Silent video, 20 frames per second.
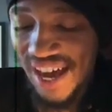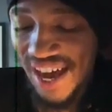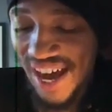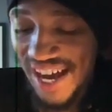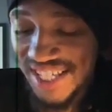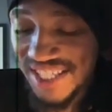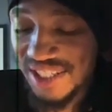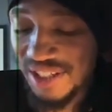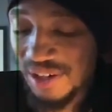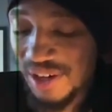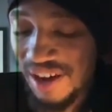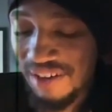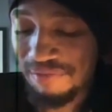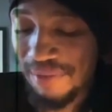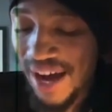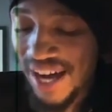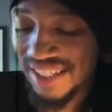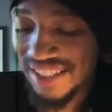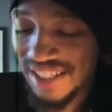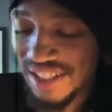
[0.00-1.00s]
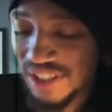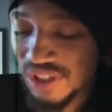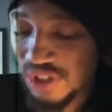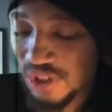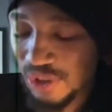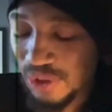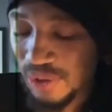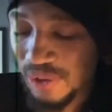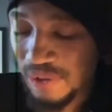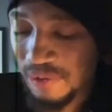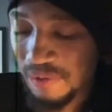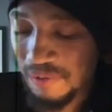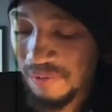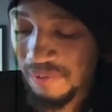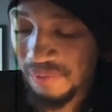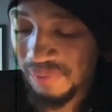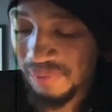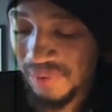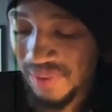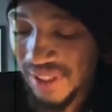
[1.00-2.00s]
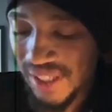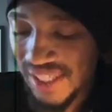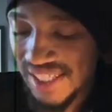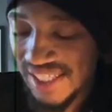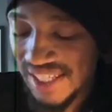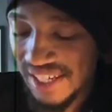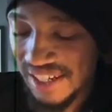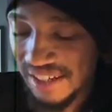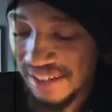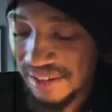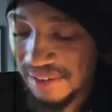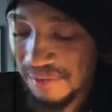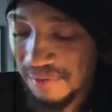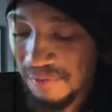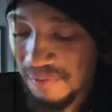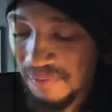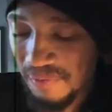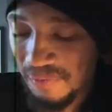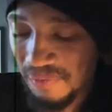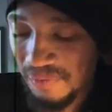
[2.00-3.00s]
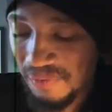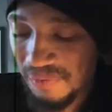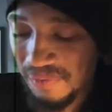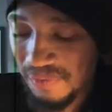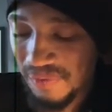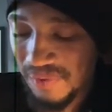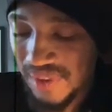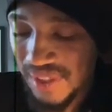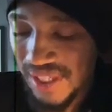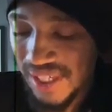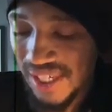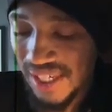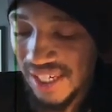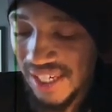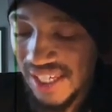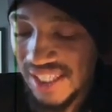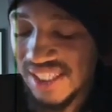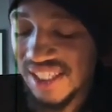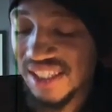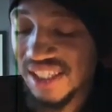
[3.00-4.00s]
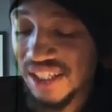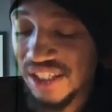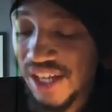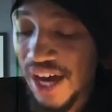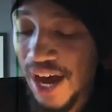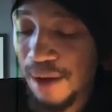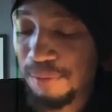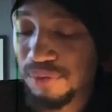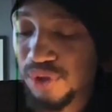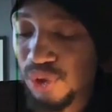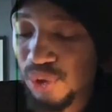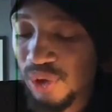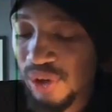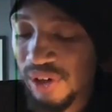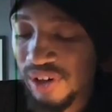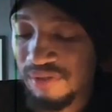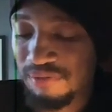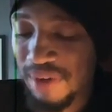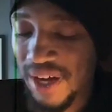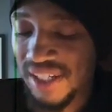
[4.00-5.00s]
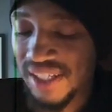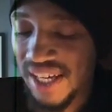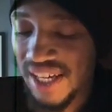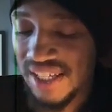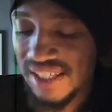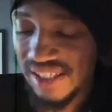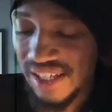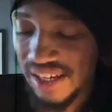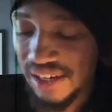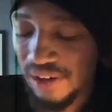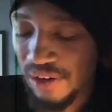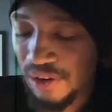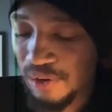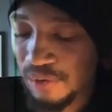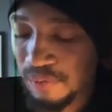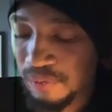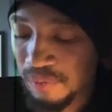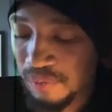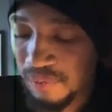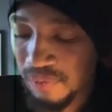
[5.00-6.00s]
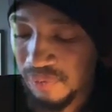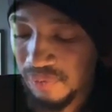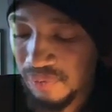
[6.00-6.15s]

I still have my list too, he said. It's in the top drawer of my desk at home.